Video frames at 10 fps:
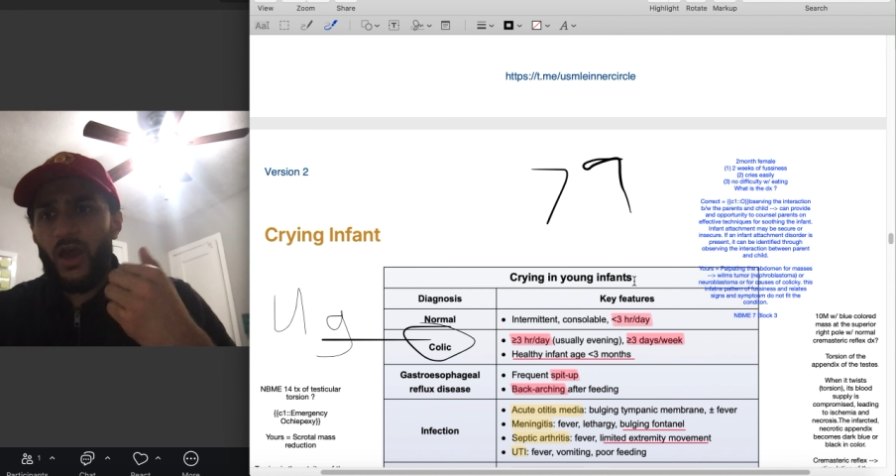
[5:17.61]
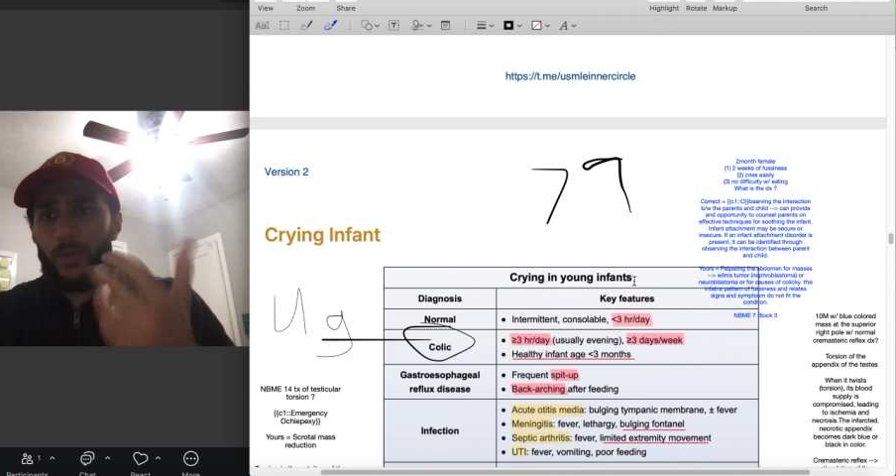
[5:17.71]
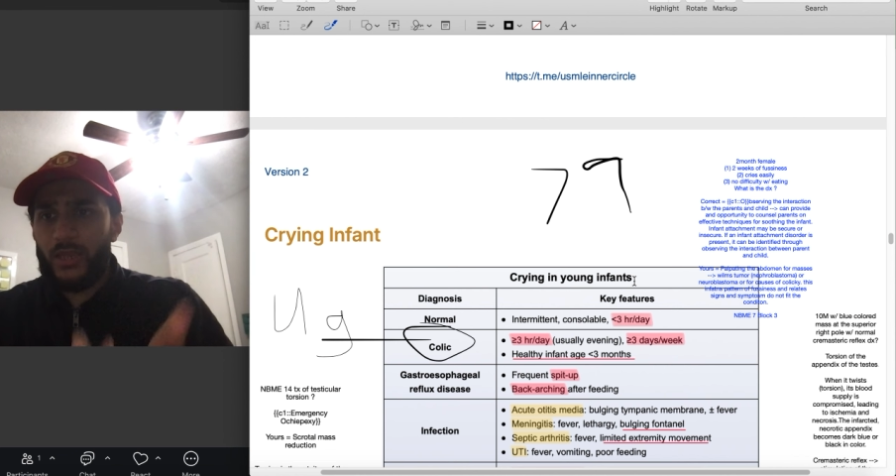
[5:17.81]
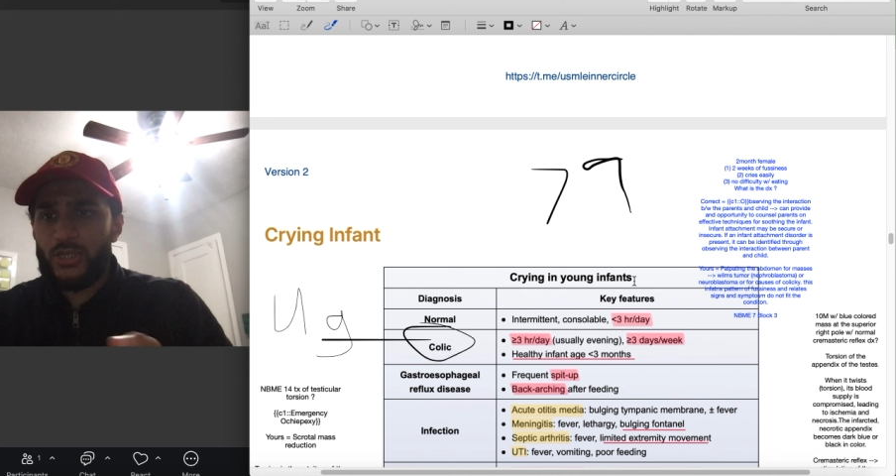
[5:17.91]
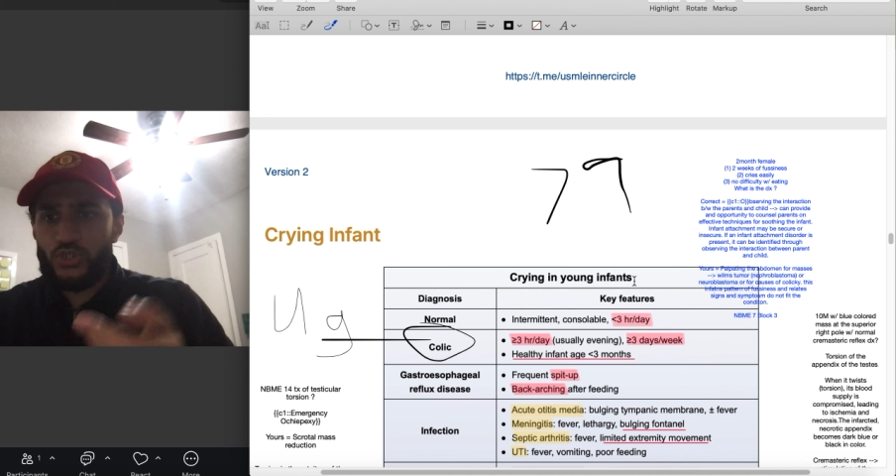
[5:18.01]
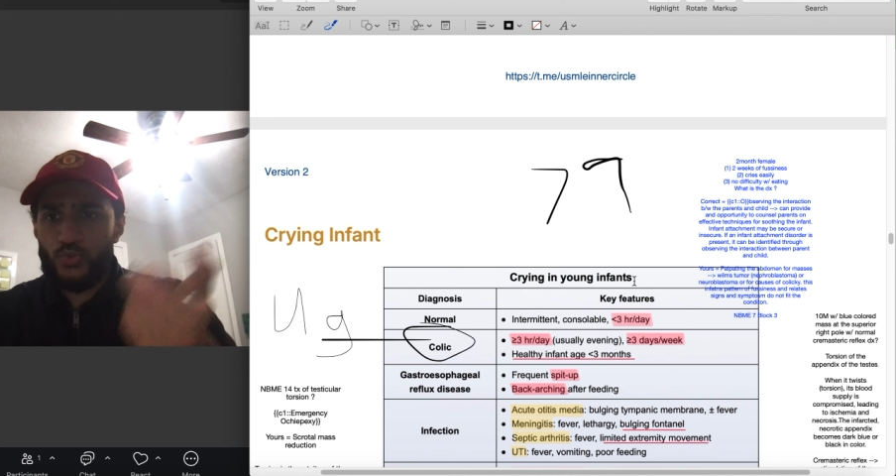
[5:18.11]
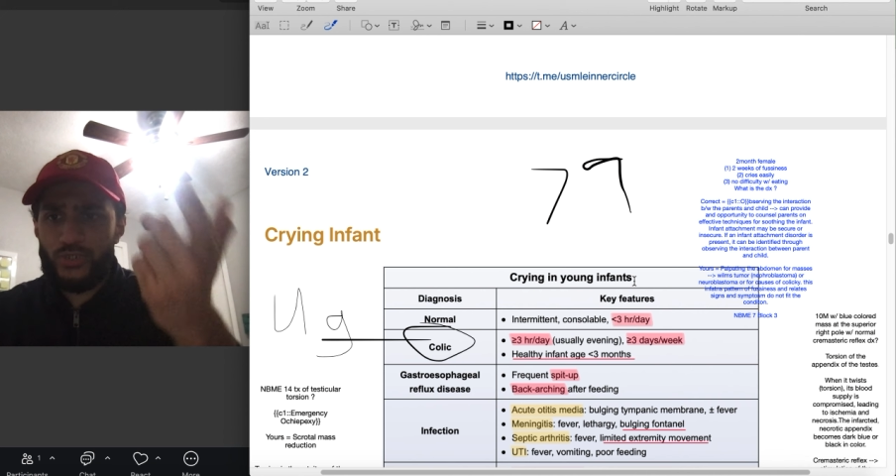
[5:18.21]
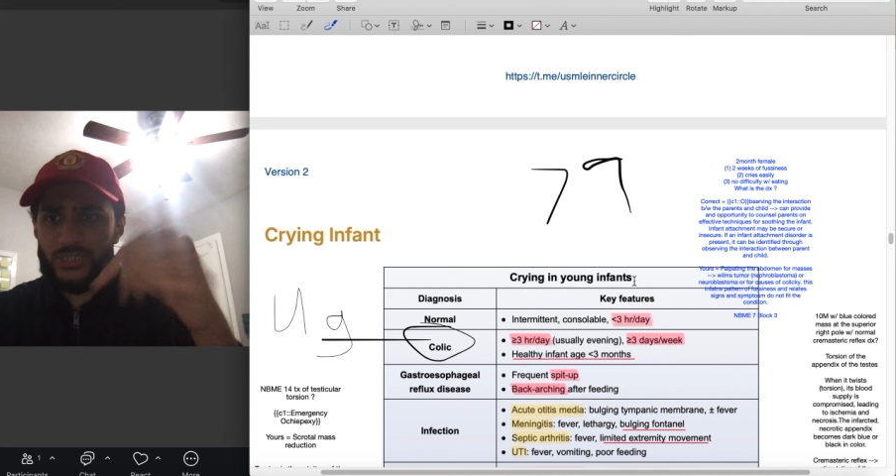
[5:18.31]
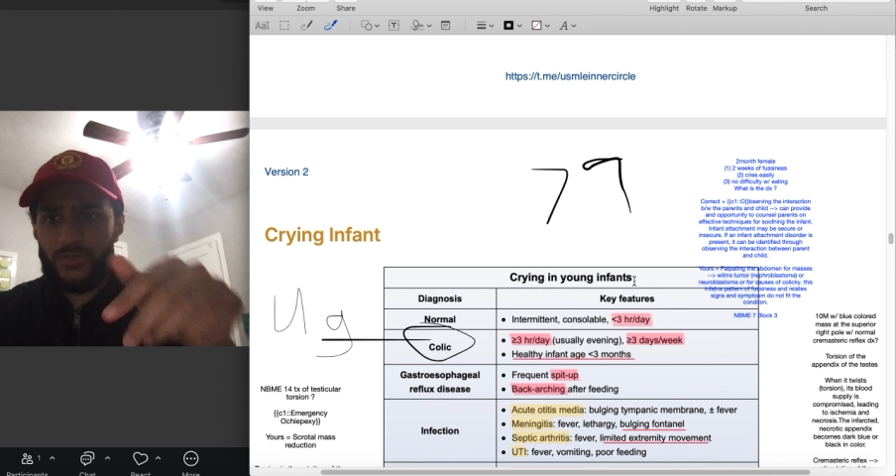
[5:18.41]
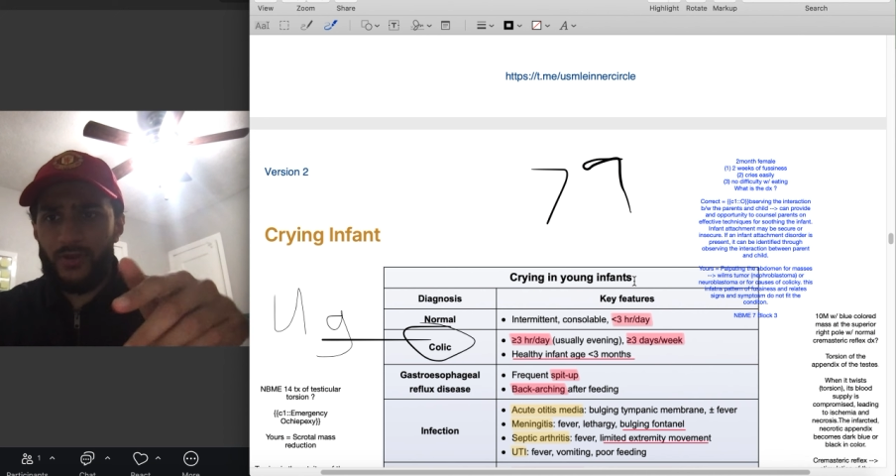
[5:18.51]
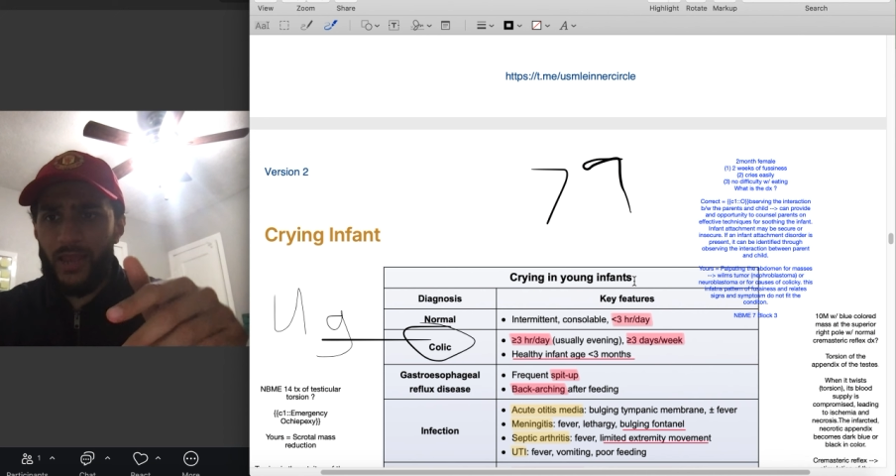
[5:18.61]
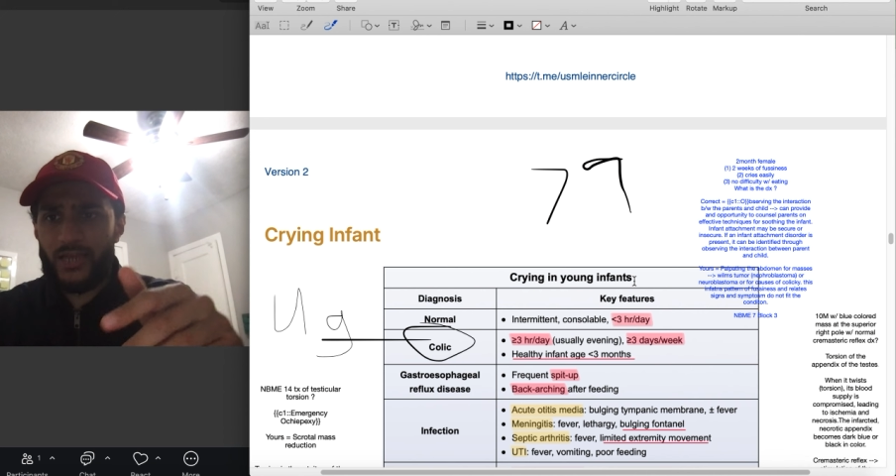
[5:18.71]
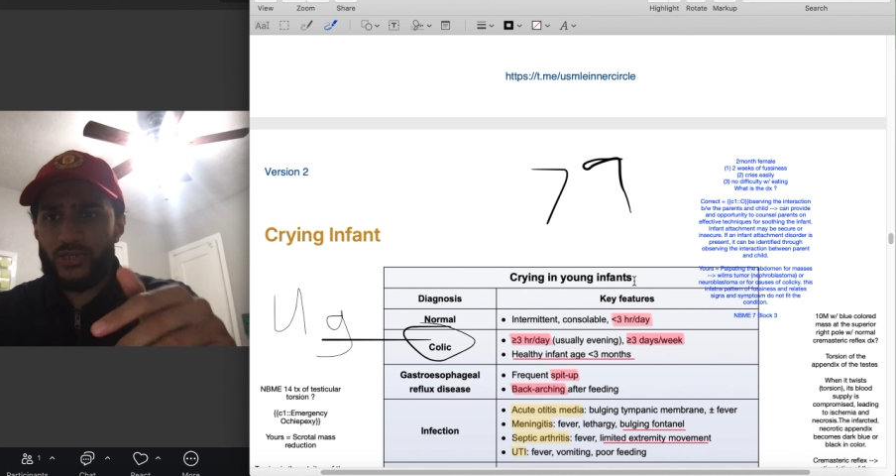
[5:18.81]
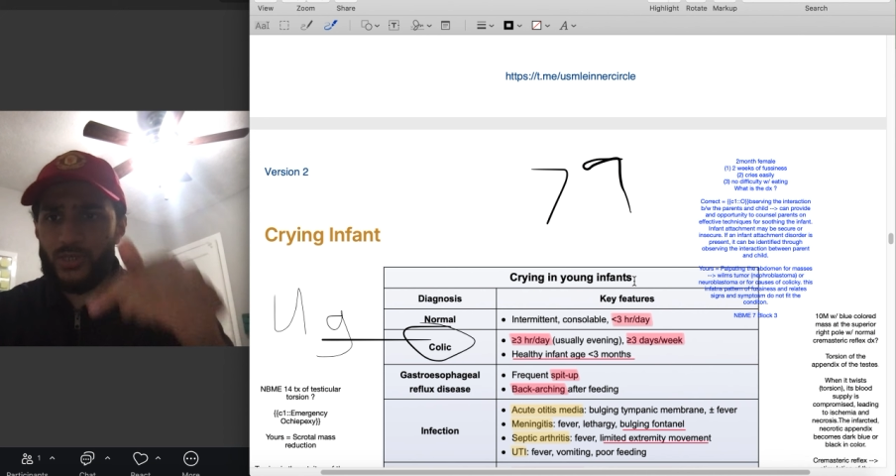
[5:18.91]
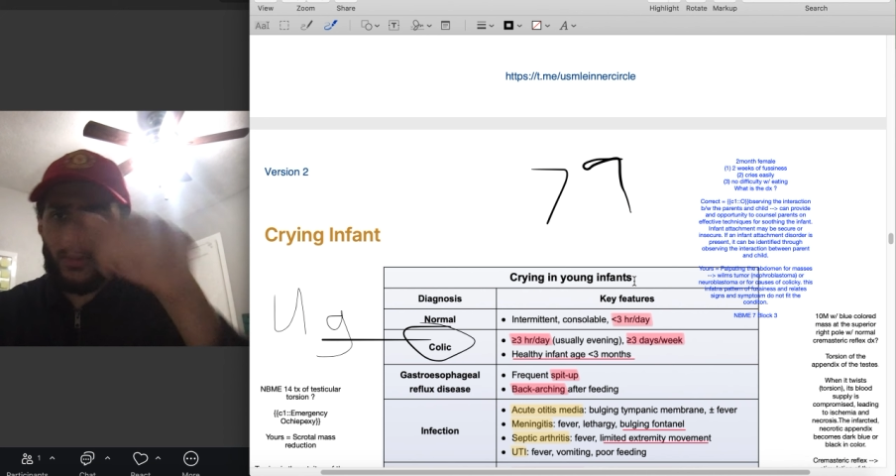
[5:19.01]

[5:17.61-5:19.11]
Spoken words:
We can just do serial x-rays.